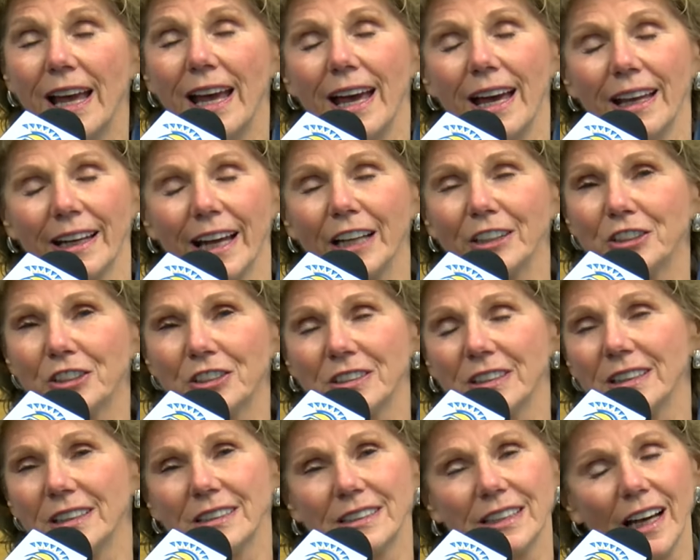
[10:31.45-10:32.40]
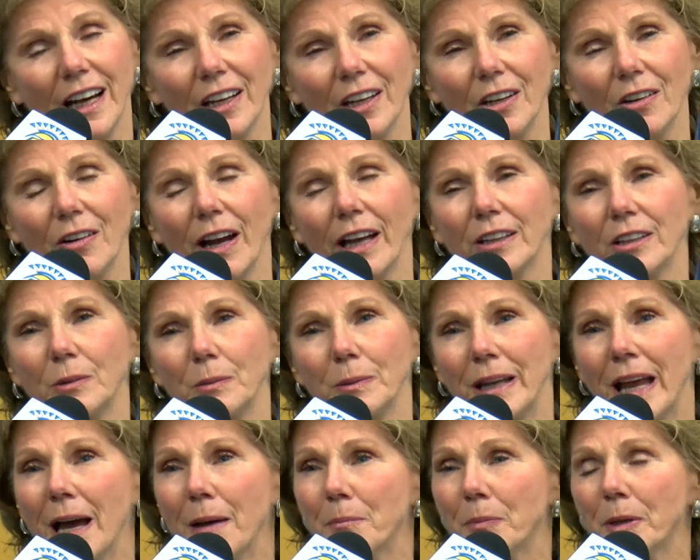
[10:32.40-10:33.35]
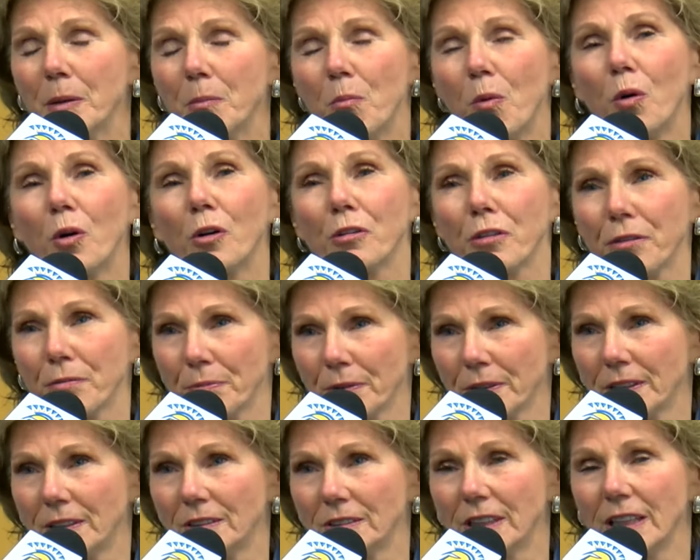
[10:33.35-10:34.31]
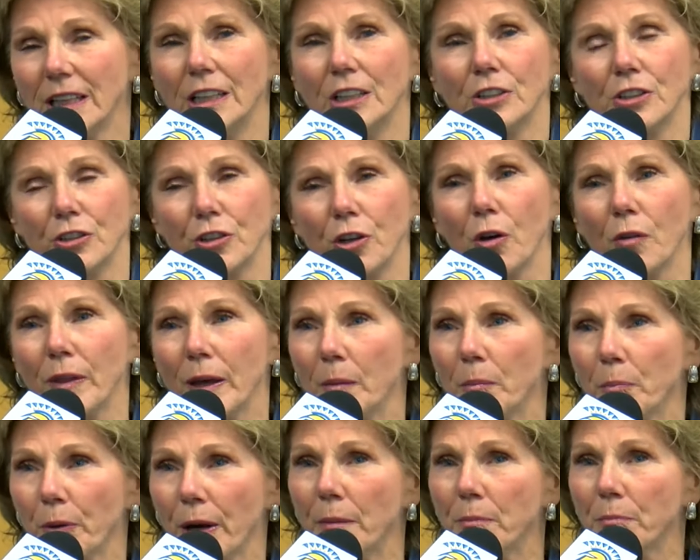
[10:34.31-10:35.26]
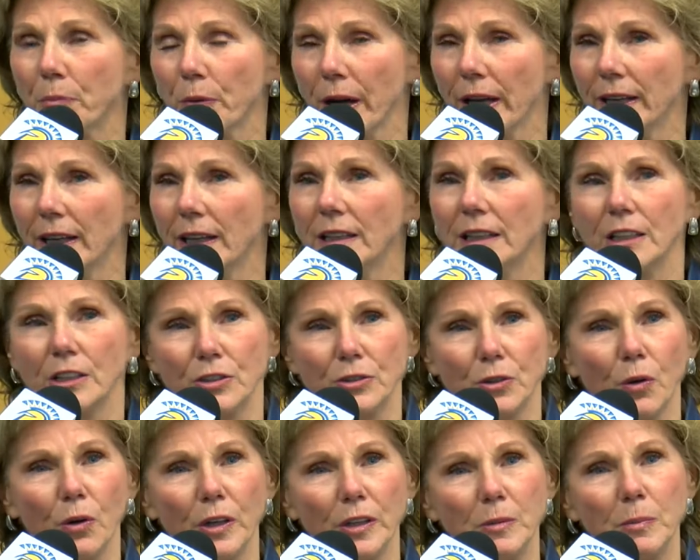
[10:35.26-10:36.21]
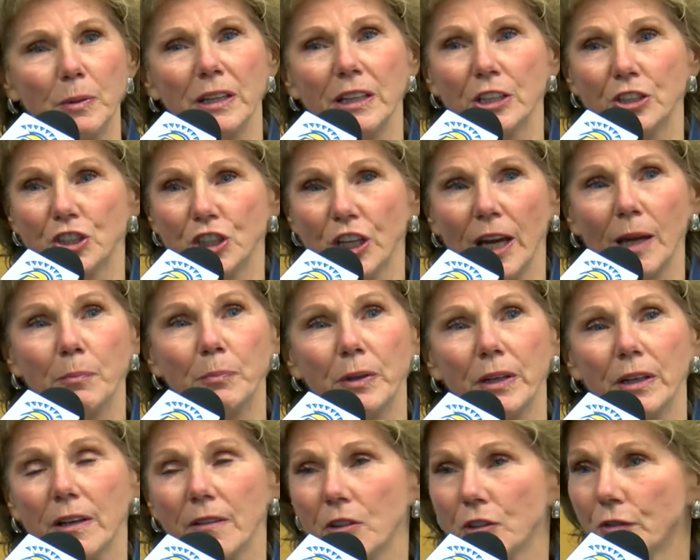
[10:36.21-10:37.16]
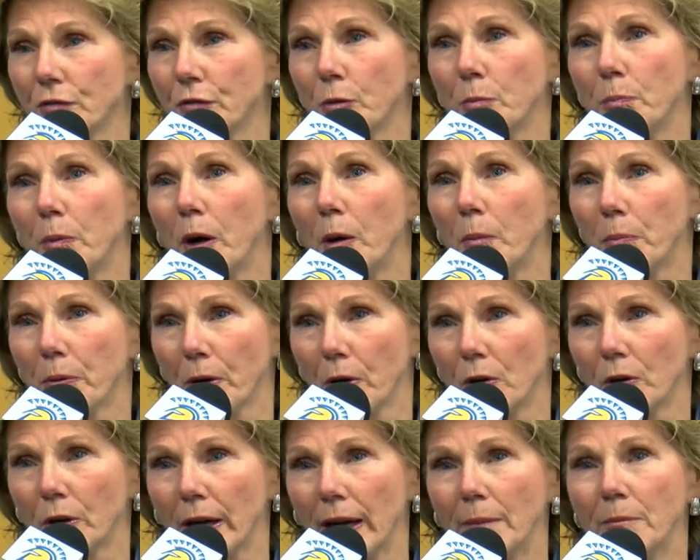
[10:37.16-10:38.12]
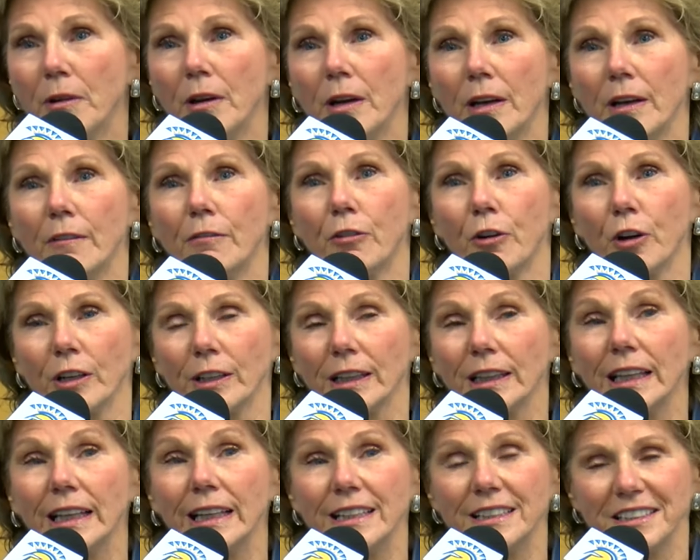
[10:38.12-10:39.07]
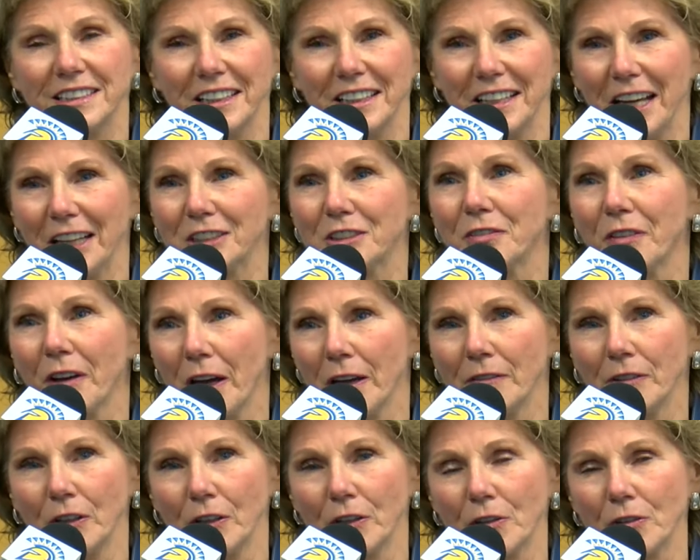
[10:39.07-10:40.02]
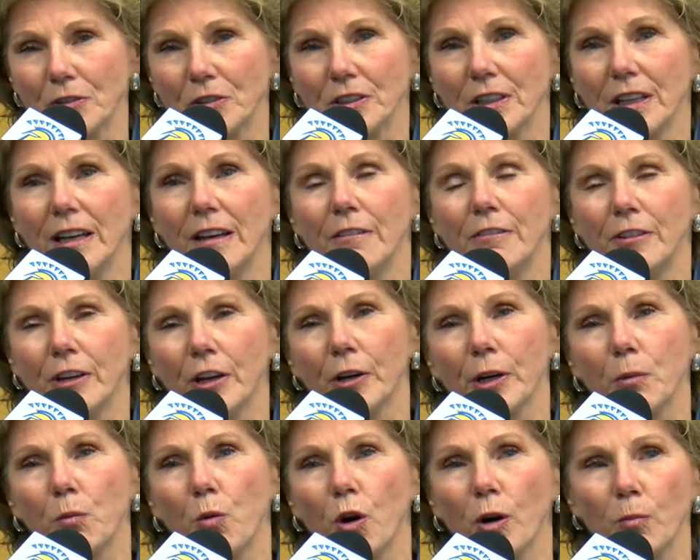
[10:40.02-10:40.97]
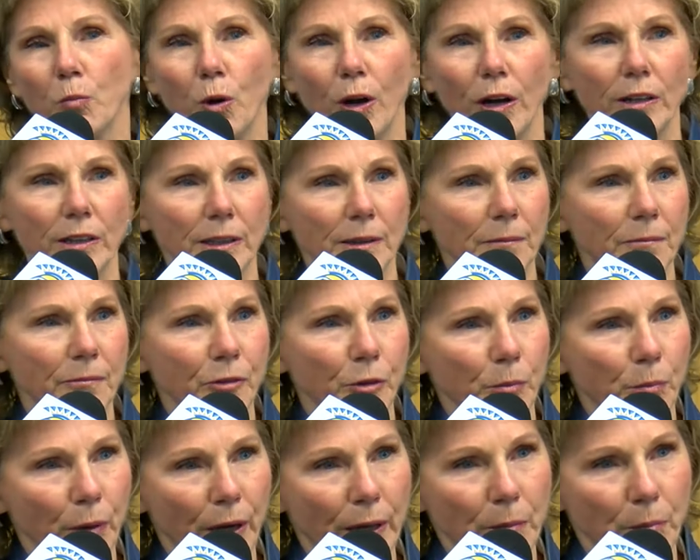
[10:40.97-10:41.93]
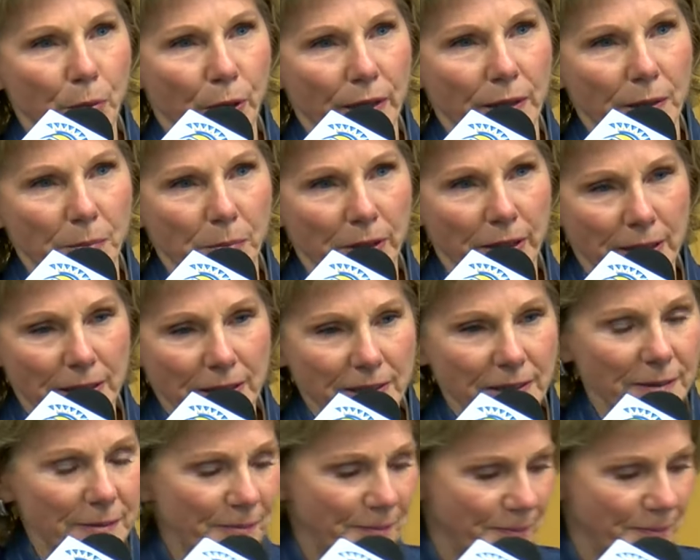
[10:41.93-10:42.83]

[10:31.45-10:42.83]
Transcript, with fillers: And I just need to tell you, I could not be more thrilled to know that Brent Brennan is going to be the champion of this football program for at least the next five years. Very warm welcome for Brent Brennan, please.